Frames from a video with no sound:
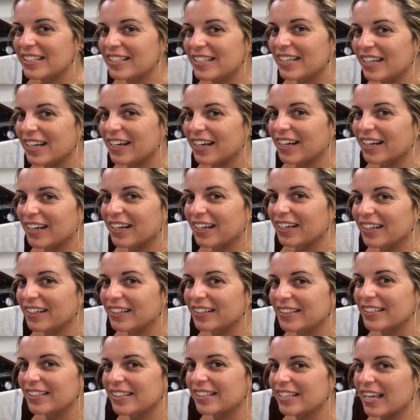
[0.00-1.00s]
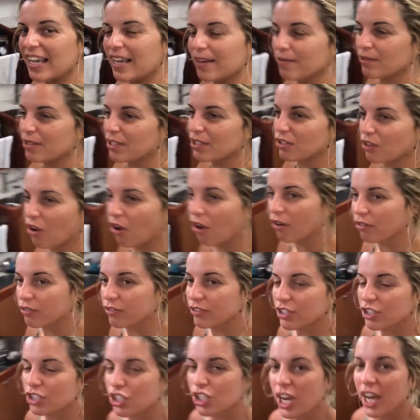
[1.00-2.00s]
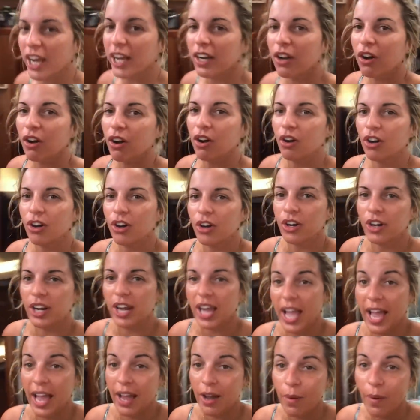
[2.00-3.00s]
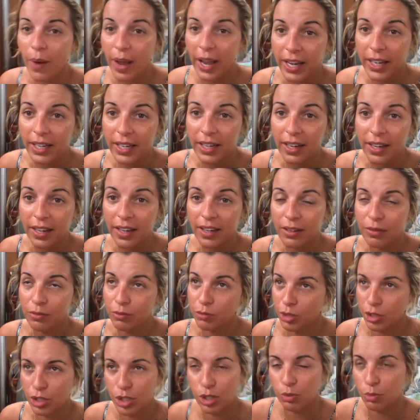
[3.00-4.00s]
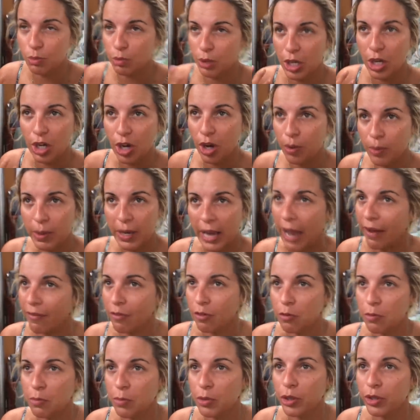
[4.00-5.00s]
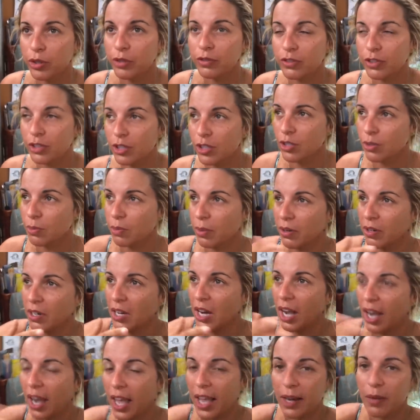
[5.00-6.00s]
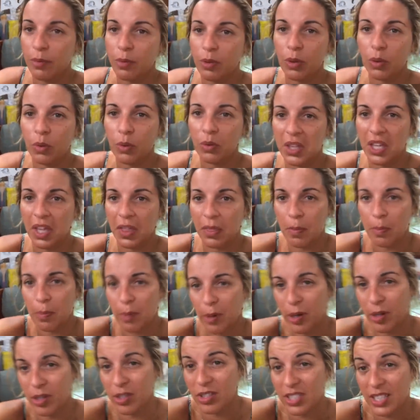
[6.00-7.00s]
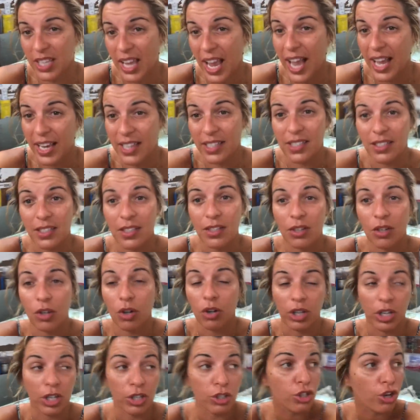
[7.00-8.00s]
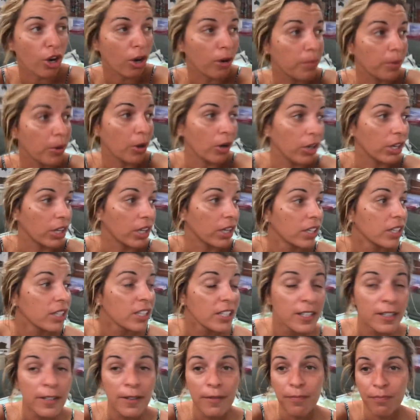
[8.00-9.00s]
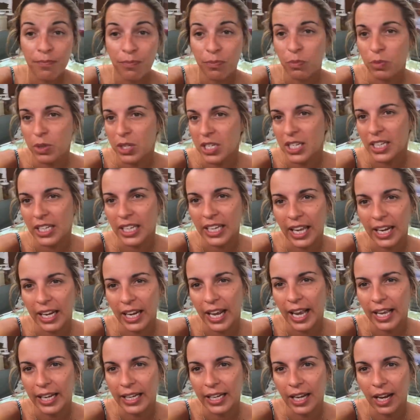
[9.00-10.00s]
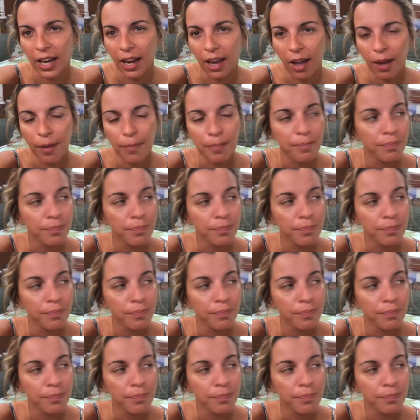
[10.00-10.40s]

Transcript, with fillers: uh, James is off to check on our anchor, which we know we haven't moved because we're in line with all the other boats, and on our trout fodder we didn't get any alarm.